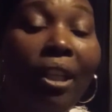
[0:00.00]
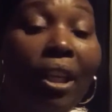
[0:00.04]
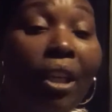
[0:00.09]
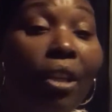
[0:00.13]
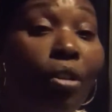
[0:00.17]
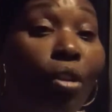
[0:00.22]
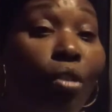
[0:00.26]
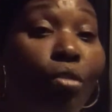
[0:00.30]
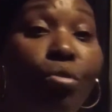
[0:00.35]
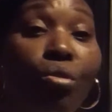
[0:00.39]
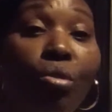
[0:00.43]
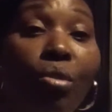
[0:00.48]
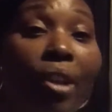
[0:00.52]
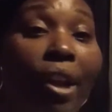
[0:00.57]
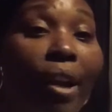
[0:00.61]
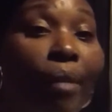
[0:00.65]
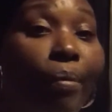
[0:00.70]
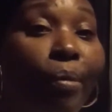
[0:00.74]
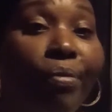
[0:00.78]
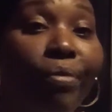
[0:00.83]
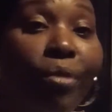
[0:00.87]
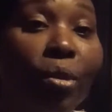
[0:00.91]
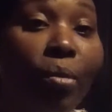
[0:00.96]
He don't do that
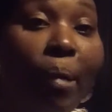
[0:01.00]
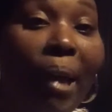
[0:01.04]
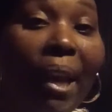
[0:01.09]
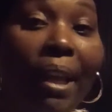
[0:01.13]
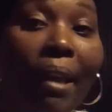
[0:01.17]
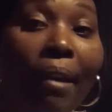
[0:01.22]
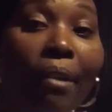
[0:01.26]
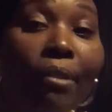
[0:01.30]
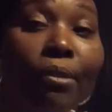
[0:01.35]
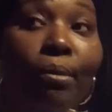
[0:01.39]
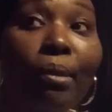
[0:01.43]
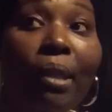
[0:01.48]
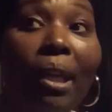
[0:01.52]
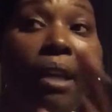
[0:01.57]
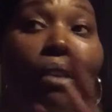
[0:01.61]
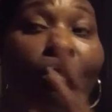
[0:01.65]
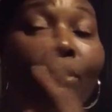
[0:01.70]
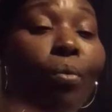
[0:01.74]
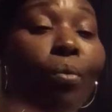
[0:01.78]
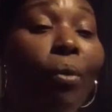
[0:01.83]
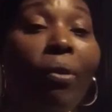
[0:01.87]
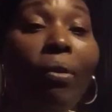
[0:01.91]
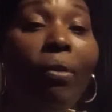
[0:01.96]
with nobody else. When they
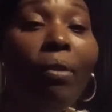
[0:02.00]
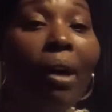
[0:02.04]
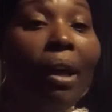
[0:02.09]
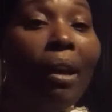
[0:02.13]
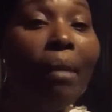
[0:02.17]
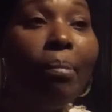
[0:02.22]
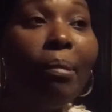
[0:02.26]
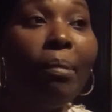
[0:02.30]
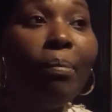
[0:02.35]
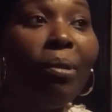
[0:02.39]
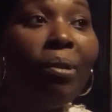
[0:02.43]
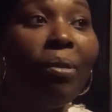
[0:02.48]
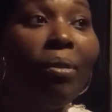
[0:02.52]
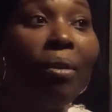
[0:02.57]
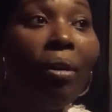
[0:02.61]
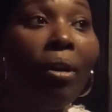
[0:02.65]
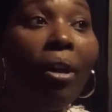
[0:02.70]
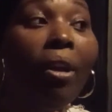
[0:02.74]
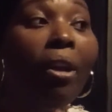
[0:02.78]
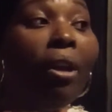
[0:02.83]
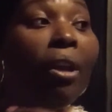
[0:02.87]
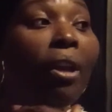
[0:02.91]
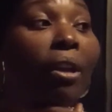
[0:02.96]
do work on other people's car,
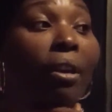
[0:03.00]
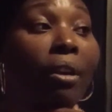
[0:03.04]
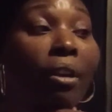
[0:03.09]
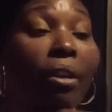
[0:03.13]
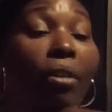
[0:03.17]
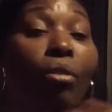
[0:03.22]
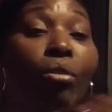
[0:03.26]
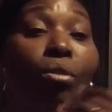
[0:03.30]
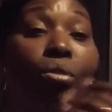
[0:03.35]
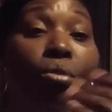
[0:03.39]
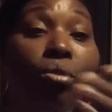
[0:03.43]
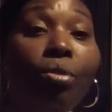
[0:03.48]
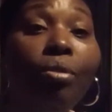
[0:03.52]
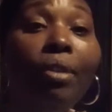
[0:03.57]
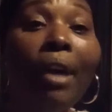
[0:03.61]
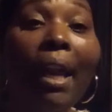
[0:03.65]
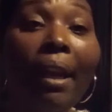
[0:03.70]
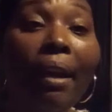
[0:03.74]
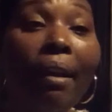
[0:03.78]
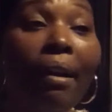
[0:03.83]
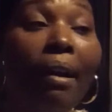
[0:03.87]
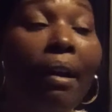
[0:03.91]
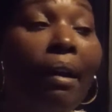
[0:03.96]
no, you got
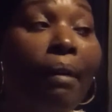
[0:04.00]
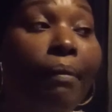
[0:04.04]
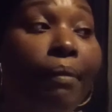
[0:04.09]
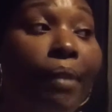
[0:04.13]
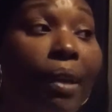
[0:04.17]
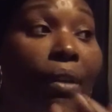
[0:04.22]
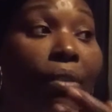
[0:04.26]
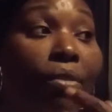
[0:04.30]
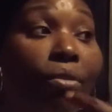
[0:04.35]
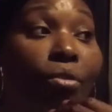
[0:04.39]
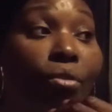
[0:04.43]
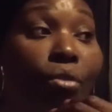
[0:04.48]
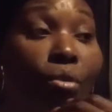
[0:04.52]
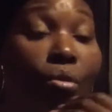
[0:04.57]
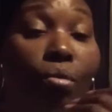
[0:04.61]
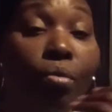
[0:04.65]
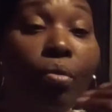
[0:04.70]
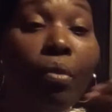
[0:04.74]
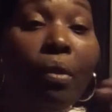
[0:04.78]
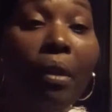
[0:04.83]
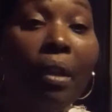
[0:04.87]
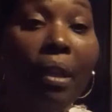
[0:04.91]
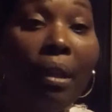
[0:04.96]
to come and
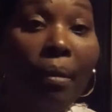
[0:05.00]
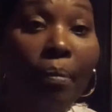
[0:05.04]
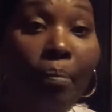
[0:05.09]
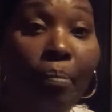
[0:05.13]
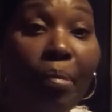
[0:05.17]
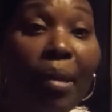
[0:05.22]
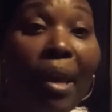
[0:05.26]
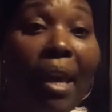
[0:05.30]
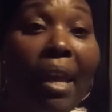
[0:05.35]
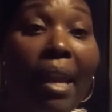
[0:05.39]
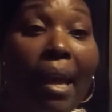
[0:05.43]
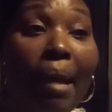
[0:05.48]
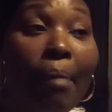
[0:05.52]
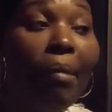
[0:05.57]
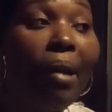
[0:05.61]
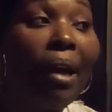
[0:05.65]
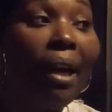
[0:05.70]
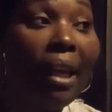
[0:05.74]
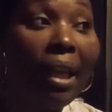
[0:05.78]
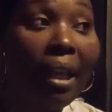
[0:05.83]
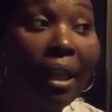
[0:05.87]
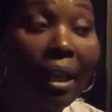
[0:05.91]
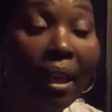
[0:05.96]
pay that
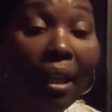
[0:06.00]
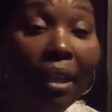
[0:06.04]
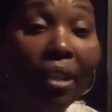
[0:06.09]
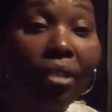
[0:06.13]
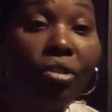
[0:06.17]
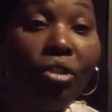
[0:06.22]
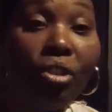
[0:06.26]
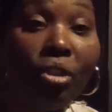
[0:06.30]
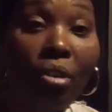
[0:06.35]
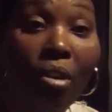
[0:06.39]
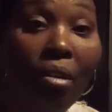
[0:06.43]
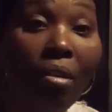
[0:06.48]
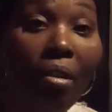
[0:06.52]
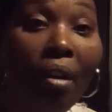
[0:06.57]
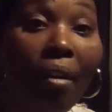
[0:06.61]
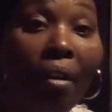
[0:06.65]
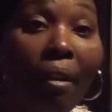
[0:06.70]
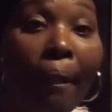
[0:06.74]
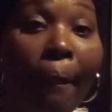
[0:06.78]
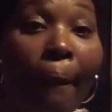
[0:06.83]
money and get your car.